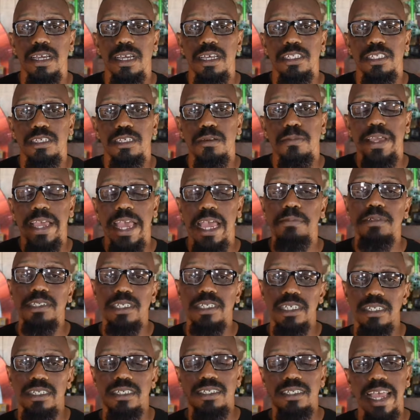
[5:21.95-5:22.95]
to be able
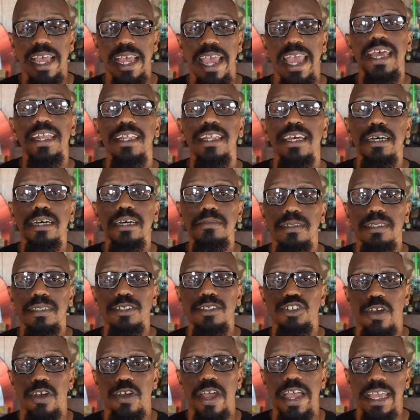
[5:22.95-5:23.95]
to stand up
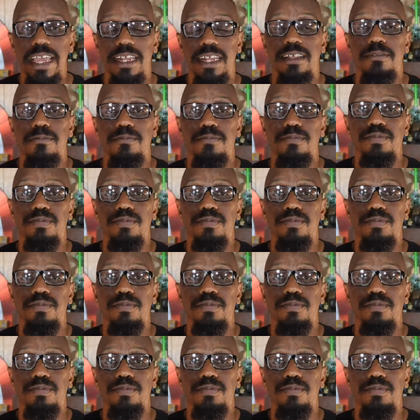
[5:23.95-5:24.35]
straight,